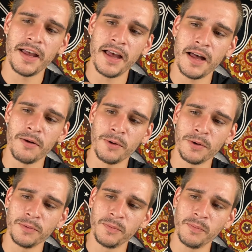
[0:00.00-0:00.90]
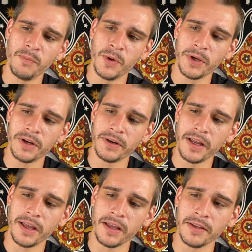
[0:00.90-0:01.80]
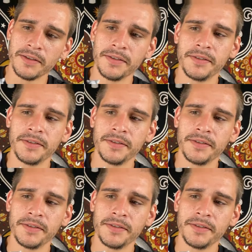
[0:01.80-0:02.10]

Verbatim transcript: owl, book in her hand,